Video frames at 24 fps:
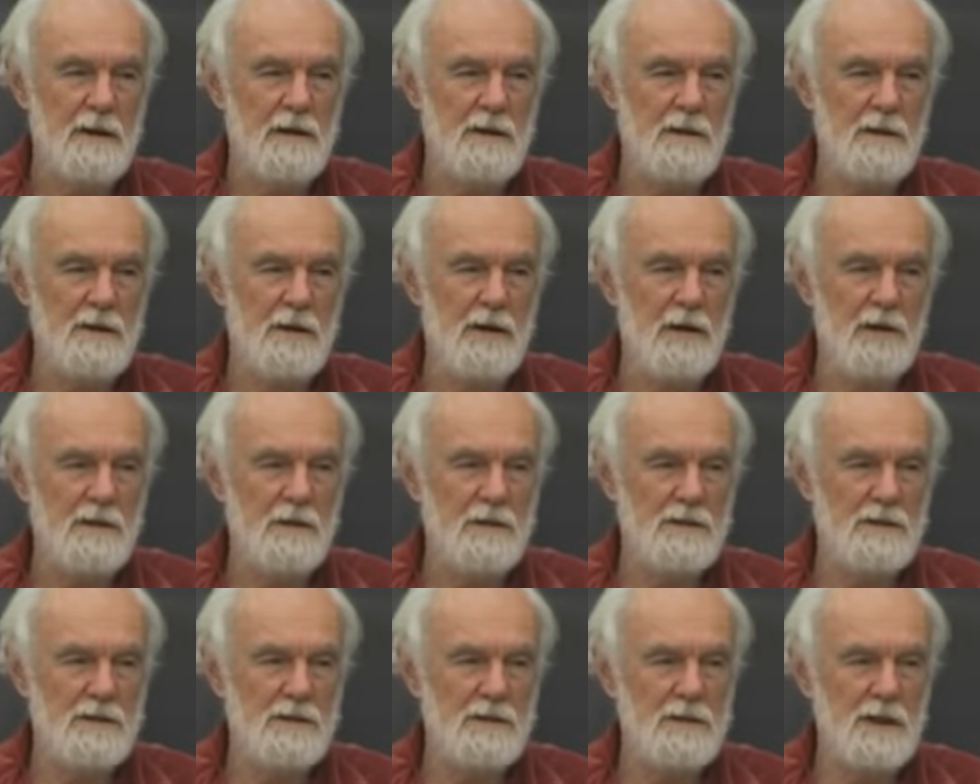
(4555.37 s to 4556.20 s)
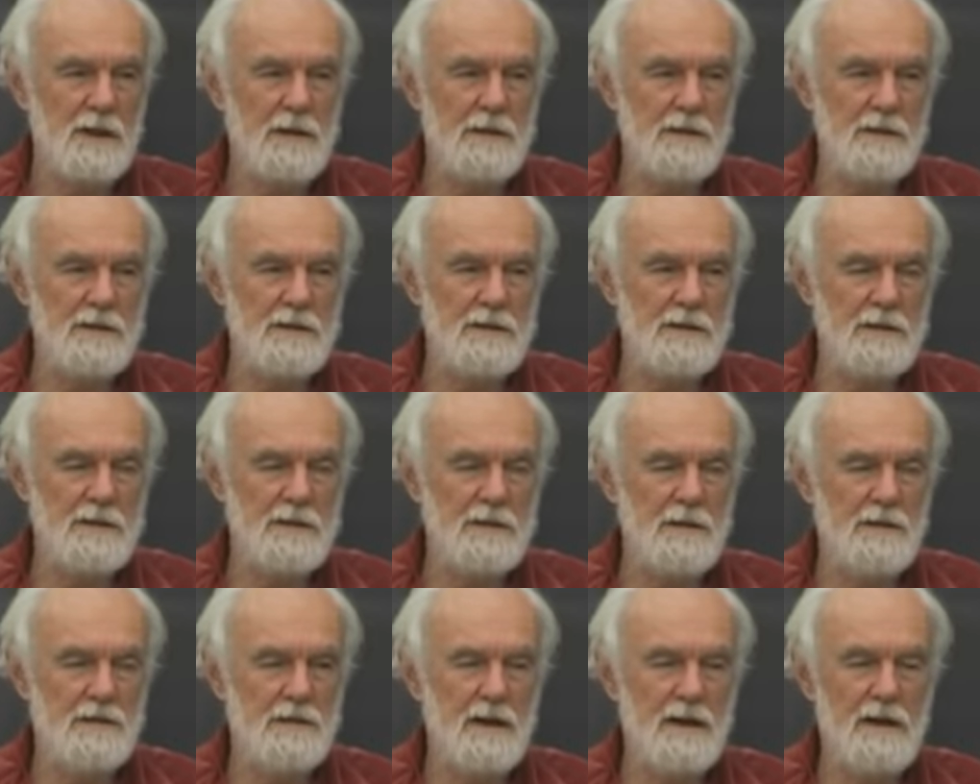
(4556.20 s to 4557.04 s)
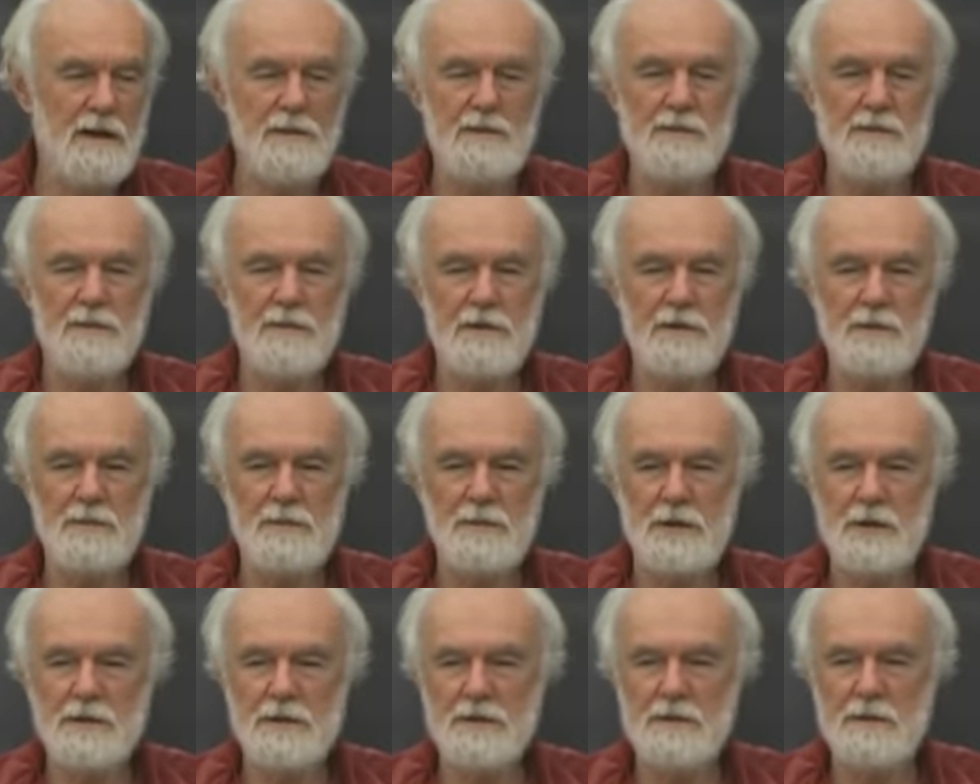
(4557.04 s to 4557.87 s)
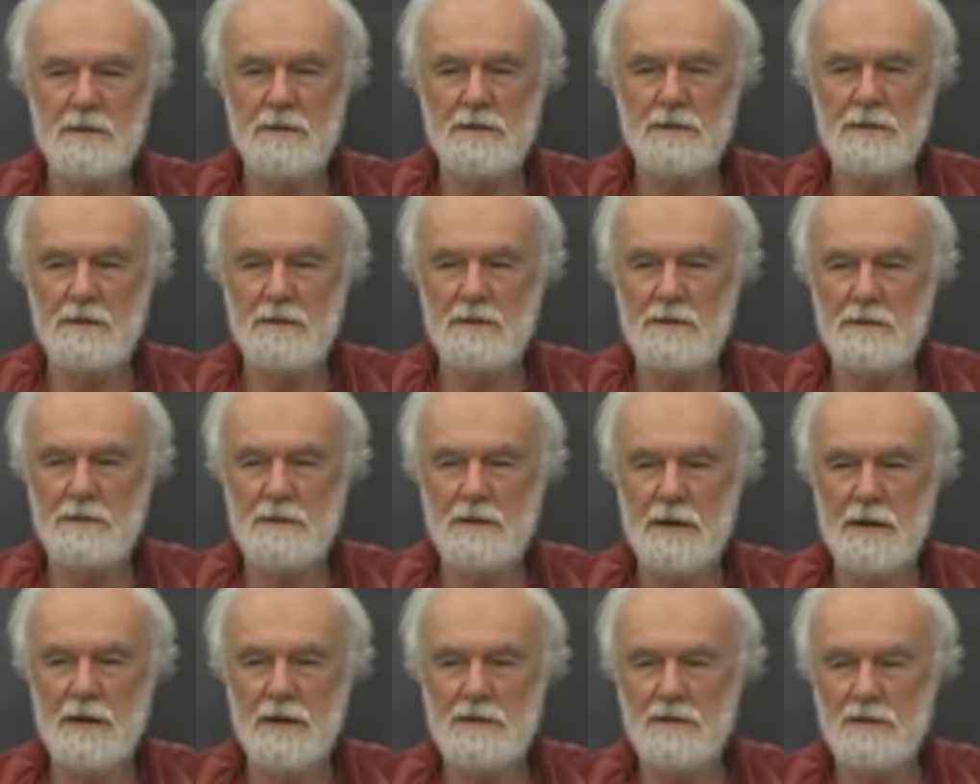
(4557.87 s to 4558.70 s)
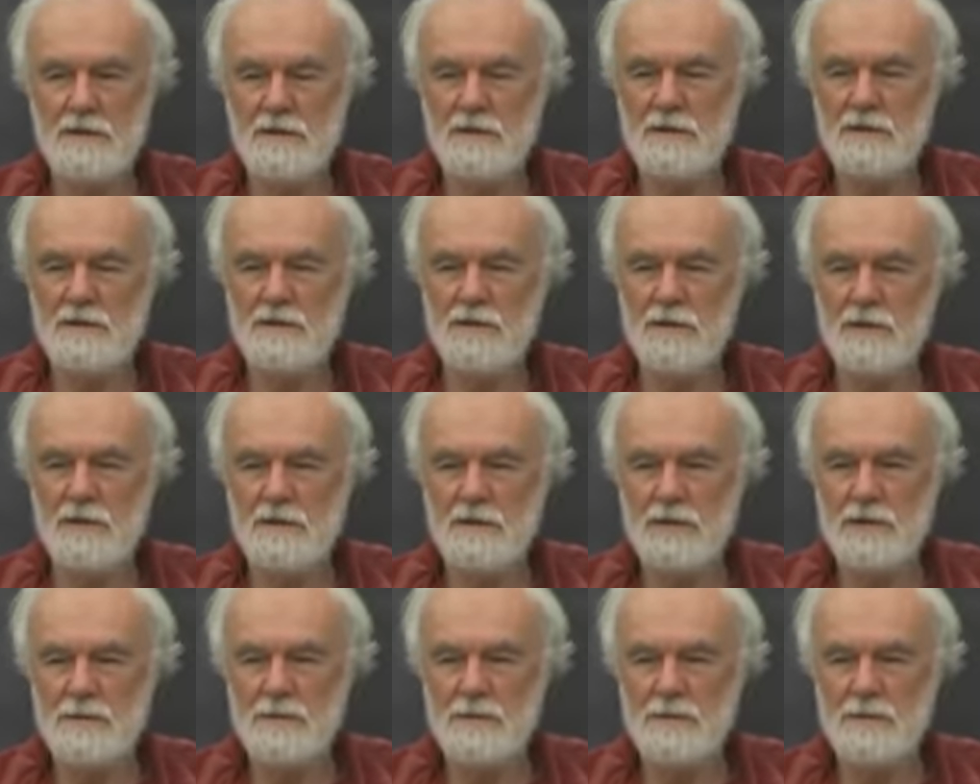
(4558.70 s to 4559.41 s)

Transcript: you know, as a scientist, I don't have the ability to engage in controlled